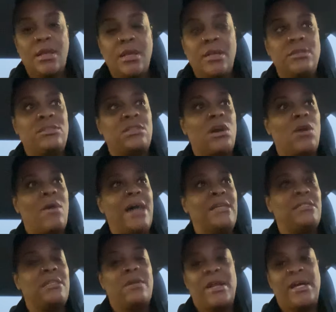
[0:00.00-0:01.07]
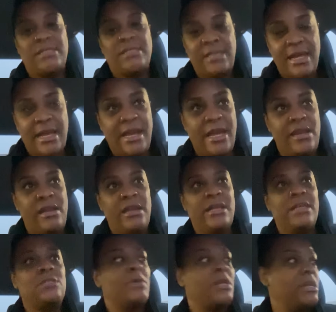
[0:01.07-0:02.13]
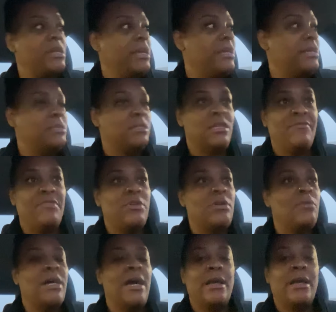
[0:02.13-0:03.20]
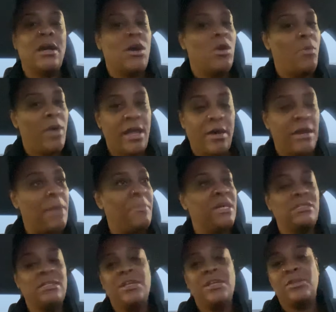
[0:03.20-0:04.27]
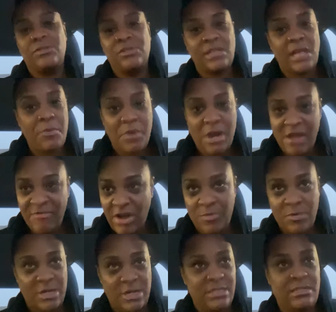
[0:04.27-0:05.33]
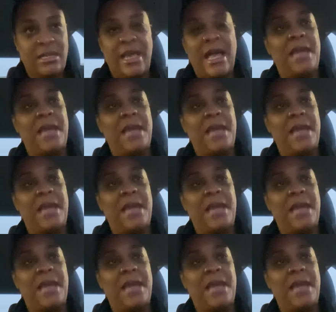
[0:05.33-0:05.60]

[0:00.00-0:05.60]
So I said what I said, and it is what it is. And if you don't like it, oh well. And I'm going to continue to say whatever I want to say.